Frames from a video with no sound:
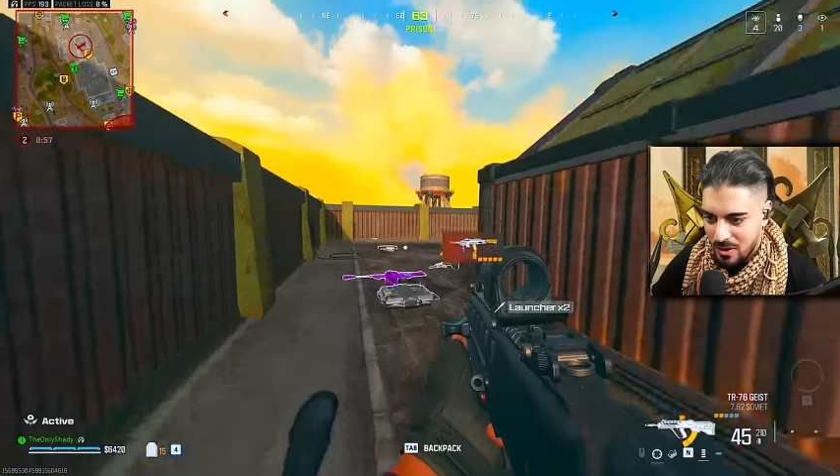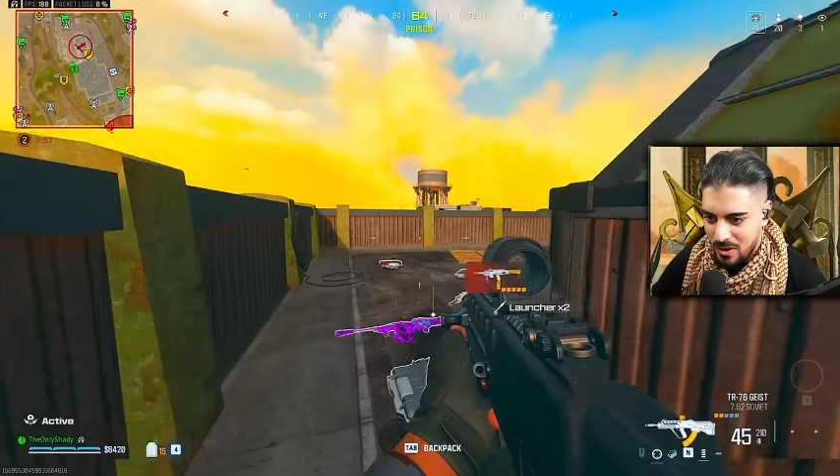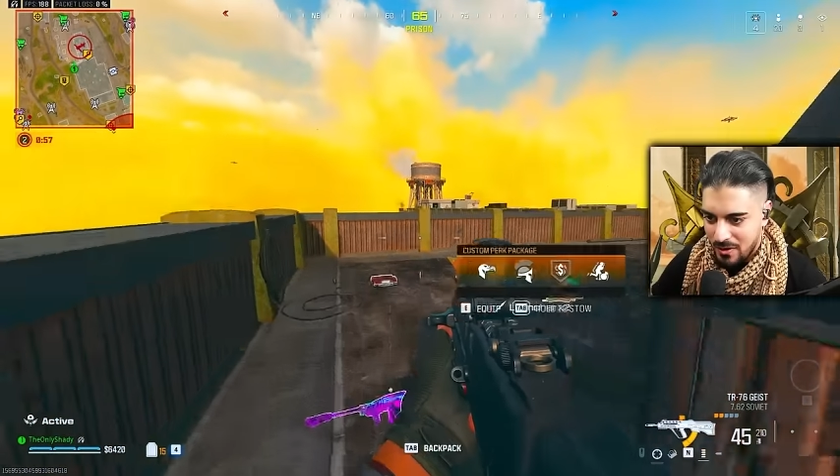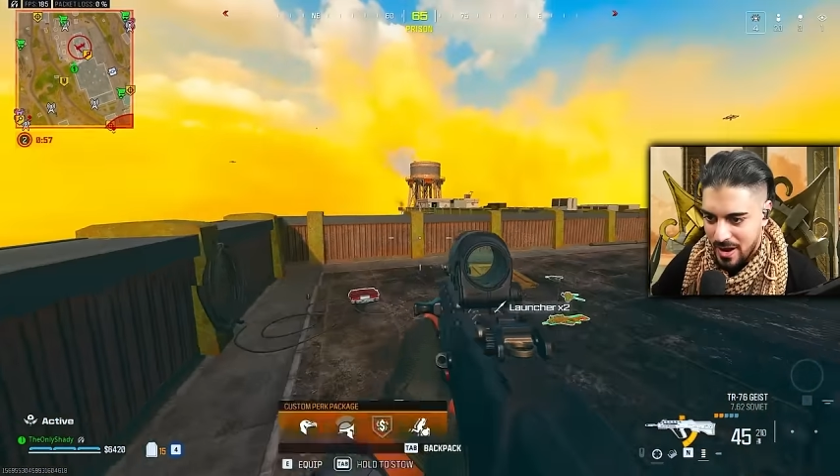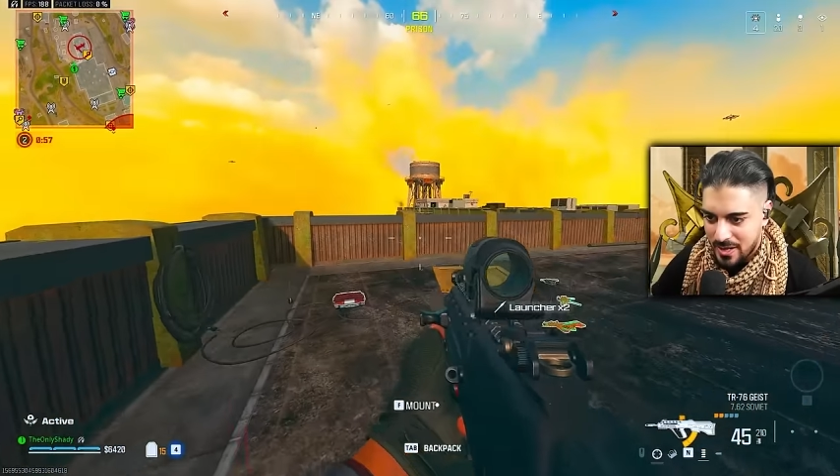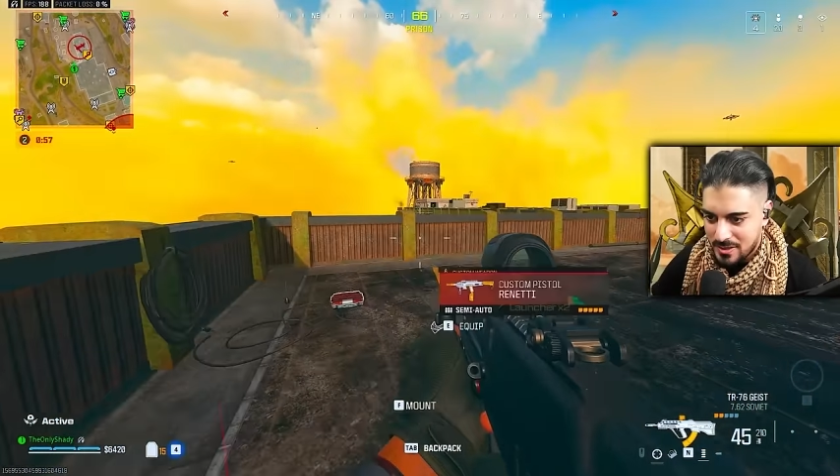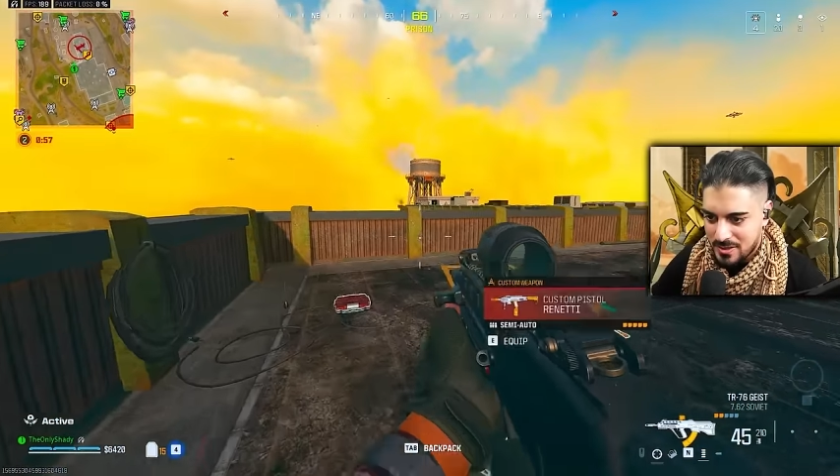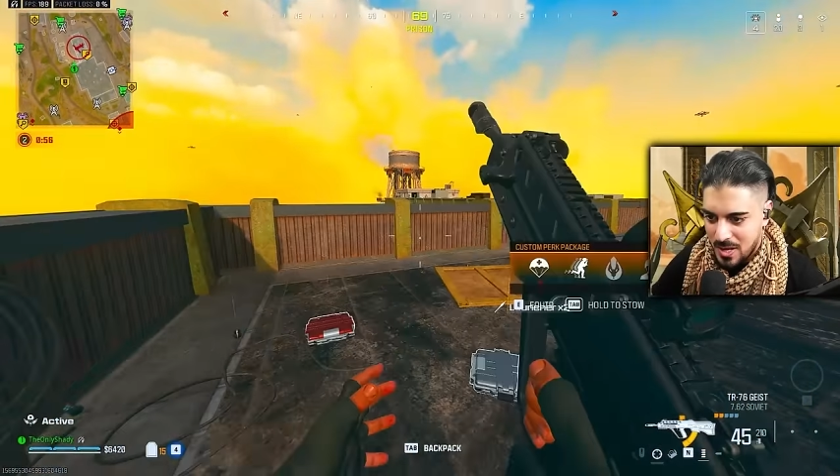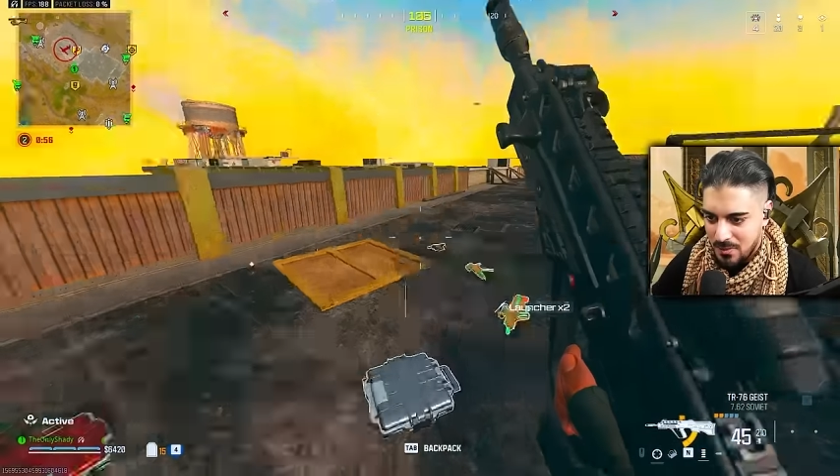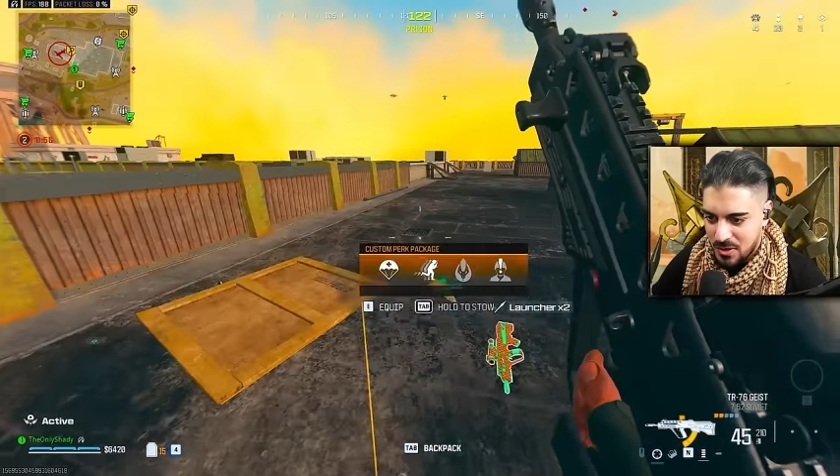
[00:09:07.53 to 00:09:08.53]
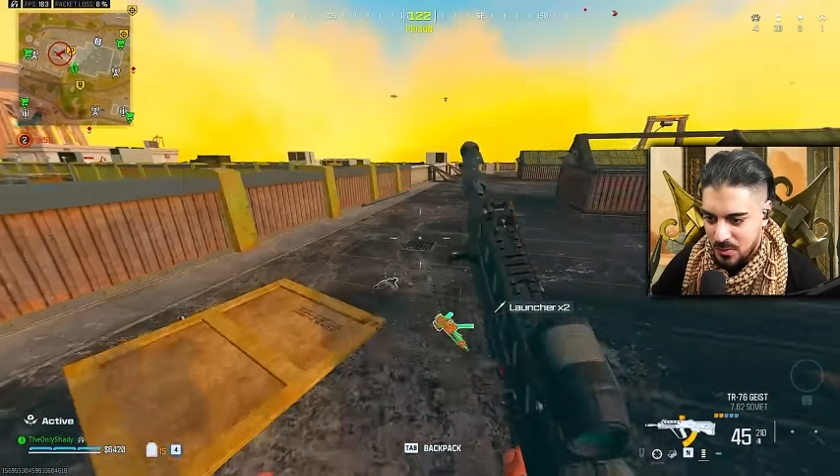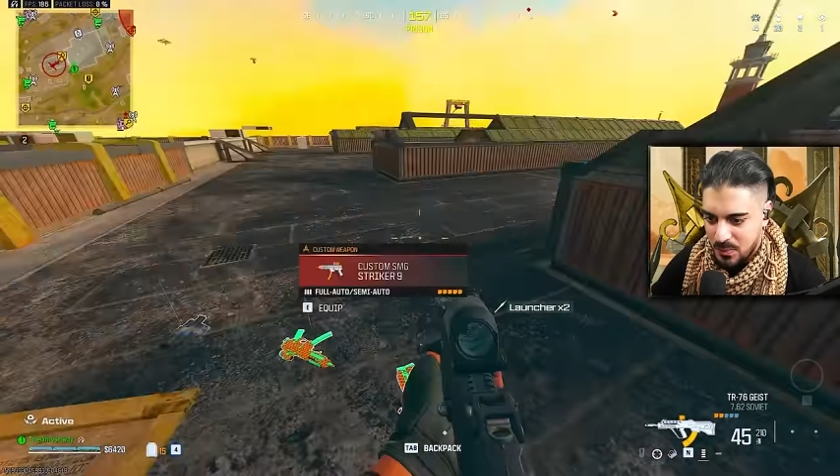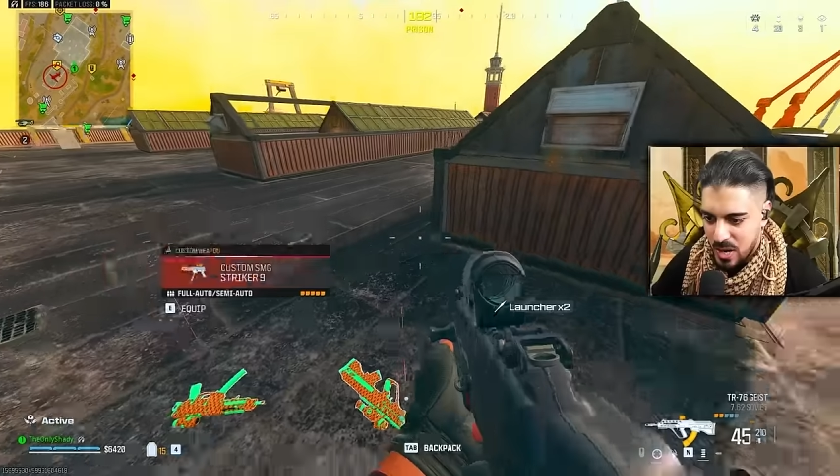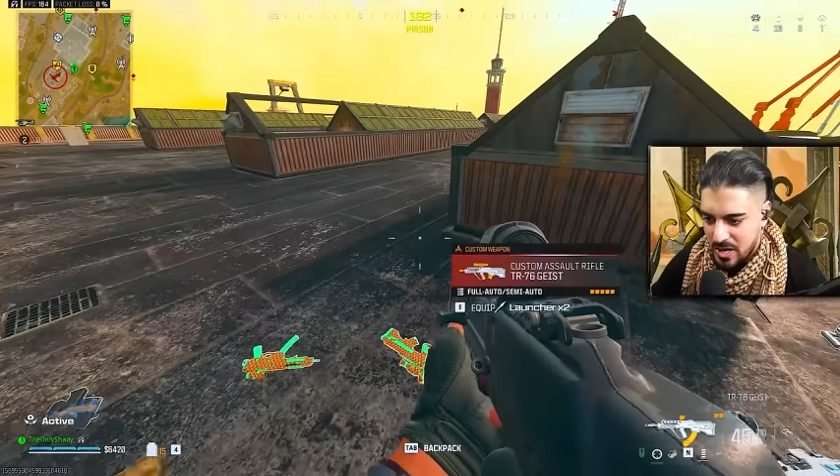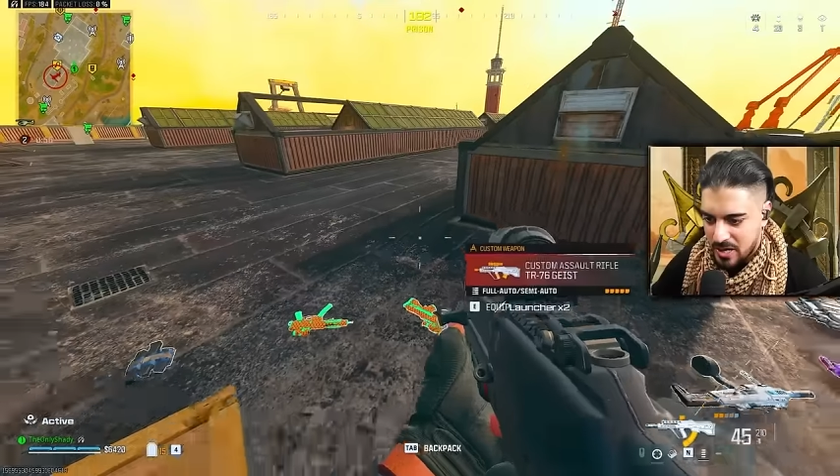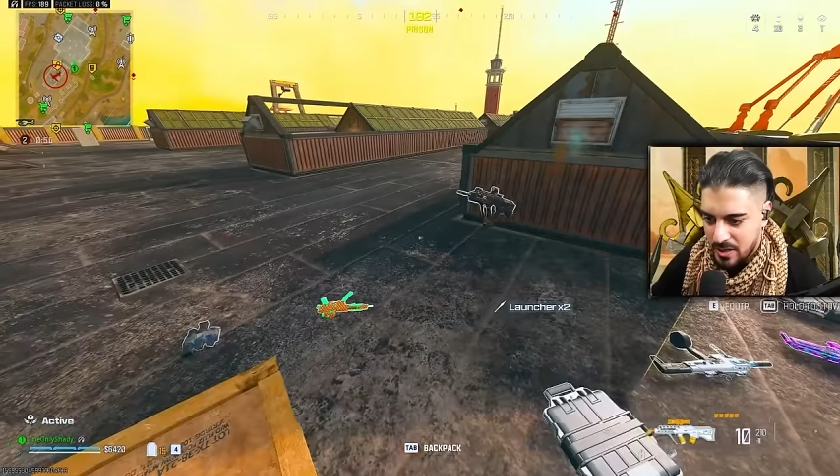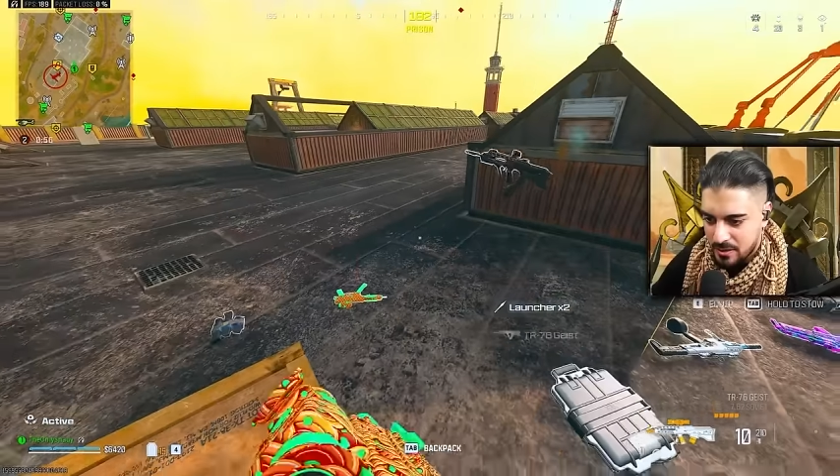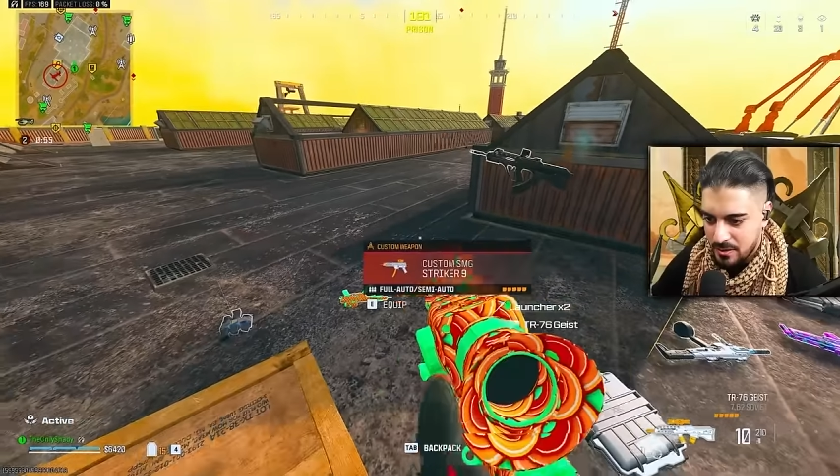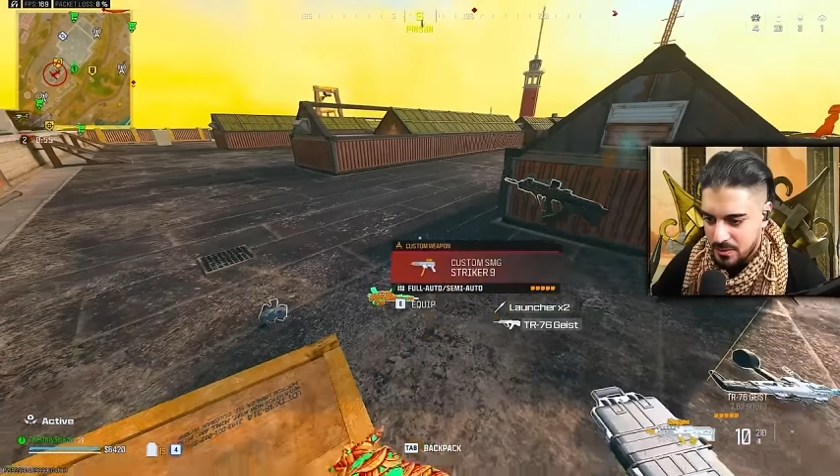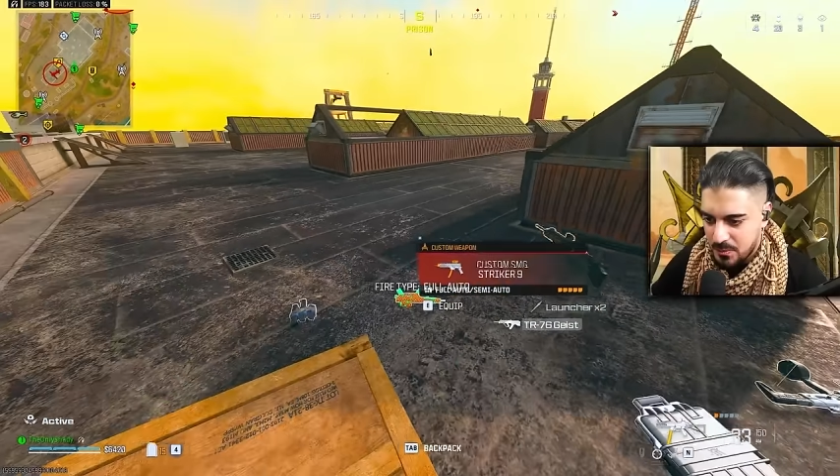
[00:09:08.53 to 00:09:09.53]
All right, stop third partying.
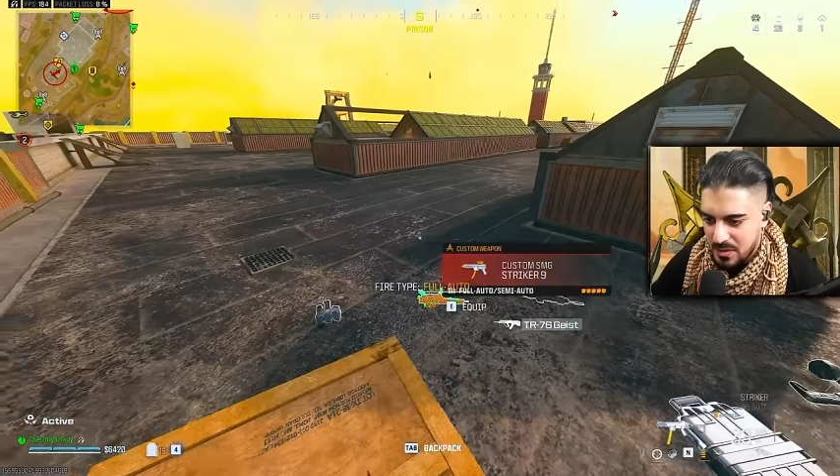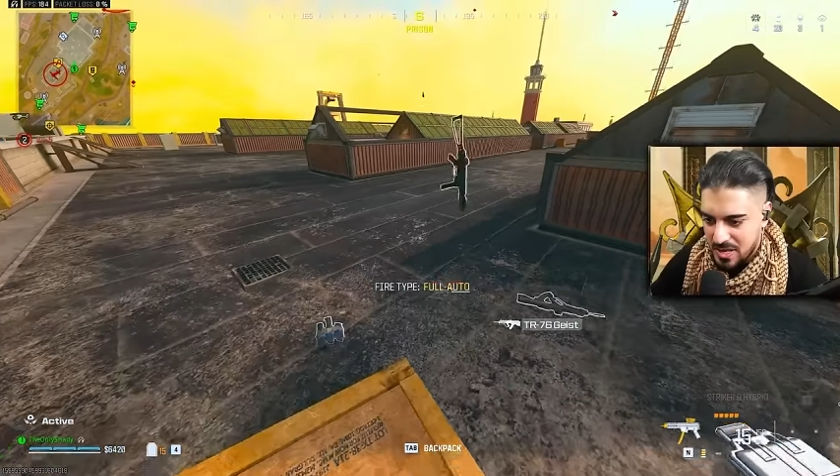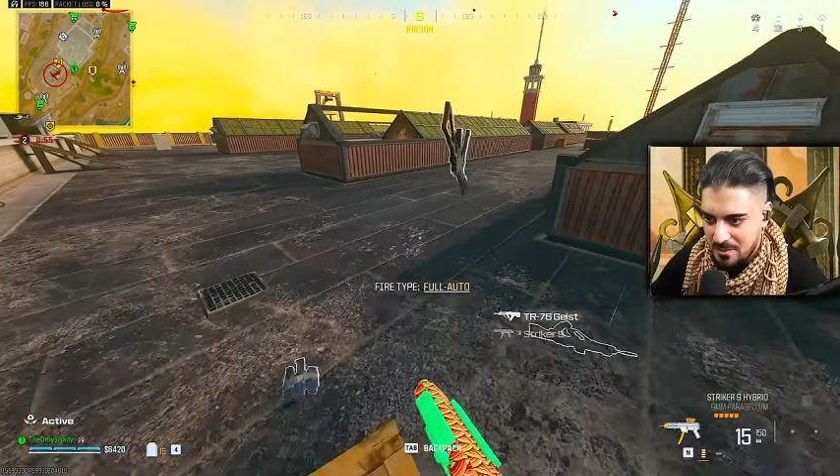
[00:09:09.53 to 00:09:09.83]
Be a